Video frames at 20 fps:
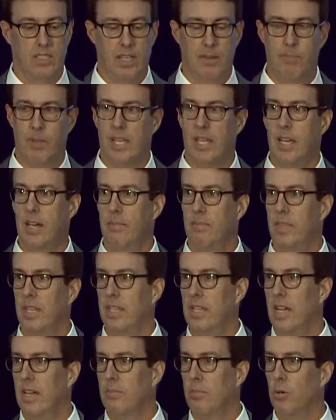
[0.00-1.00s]
and become the
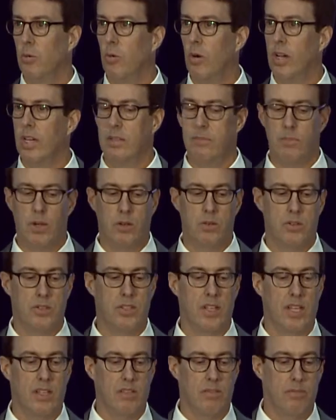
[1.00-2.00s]
#1
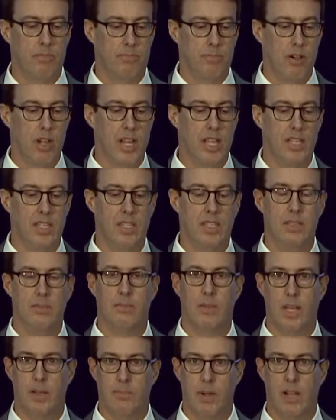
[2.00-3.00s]
motorcycle brand in
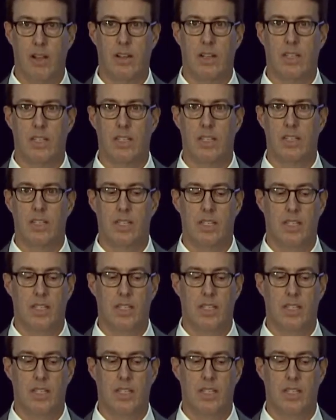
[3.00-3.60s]
America,